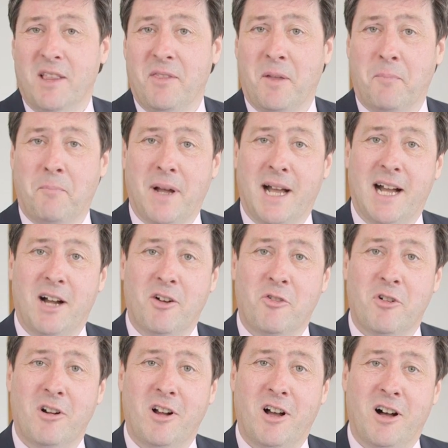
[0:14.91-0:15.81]
the
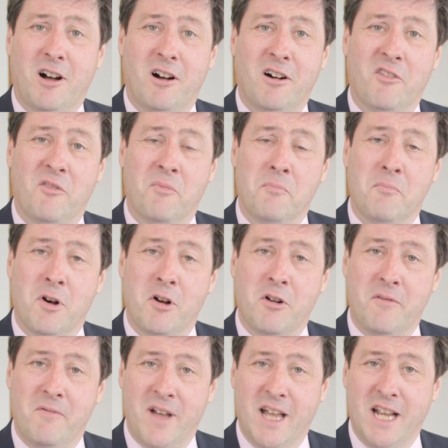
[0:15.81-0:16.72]
power of
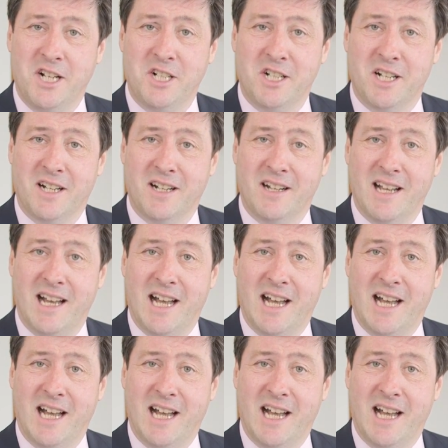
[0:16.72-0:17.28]
motivation